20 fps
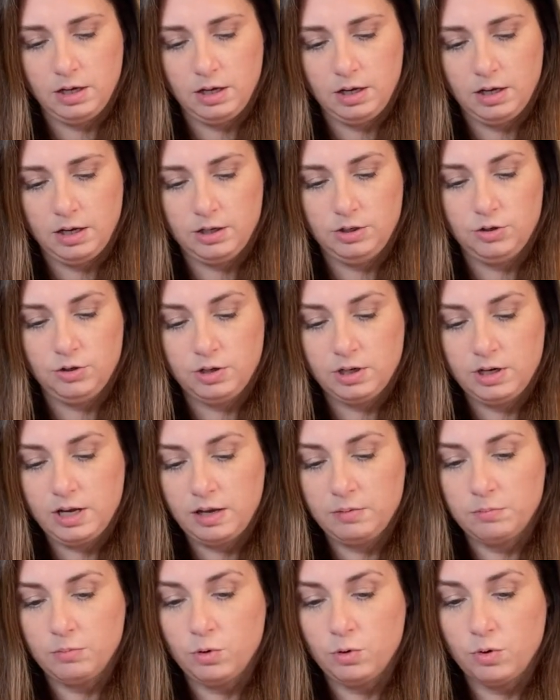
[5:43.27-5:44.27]
and you can
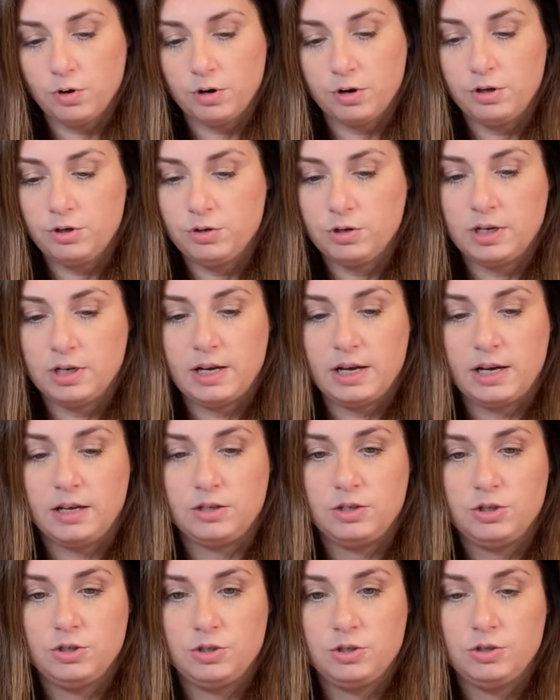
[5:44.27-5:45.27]
add more, you can add
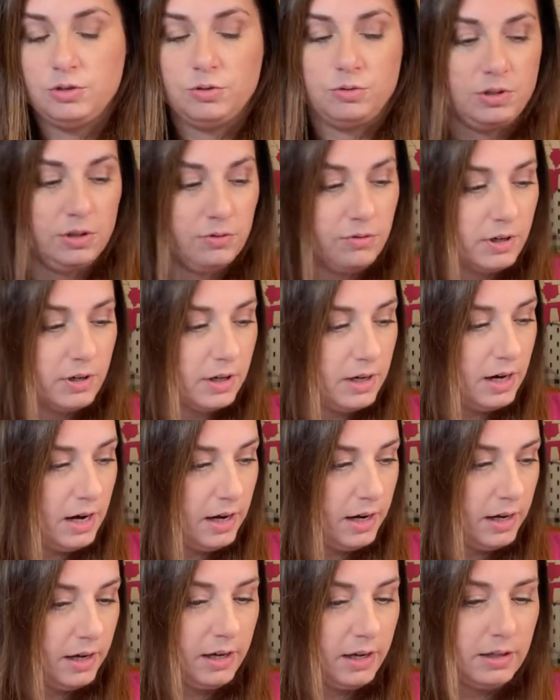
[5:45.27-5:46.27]
2 different
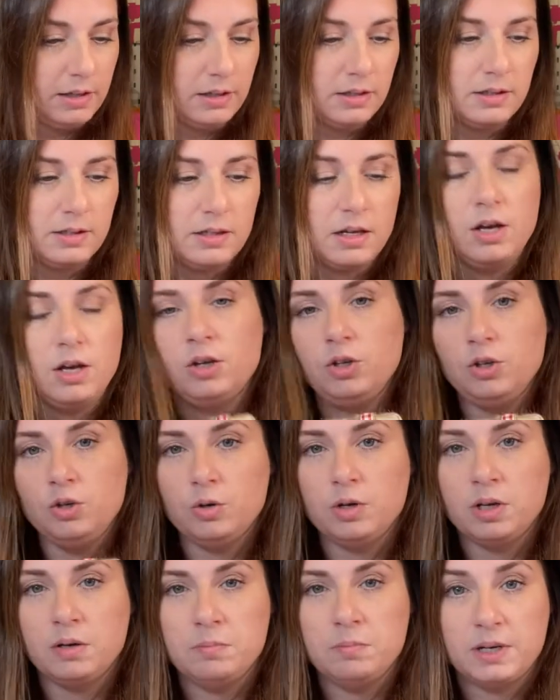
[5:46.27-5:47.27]
kinds, you
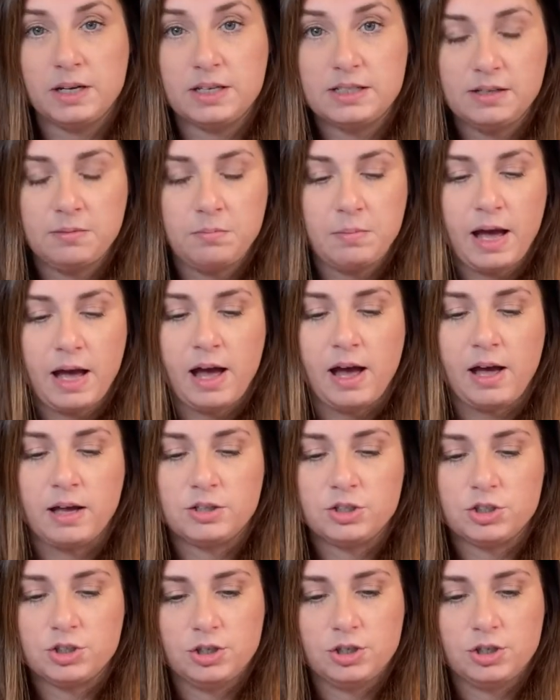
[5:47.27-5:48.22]
can mix and match,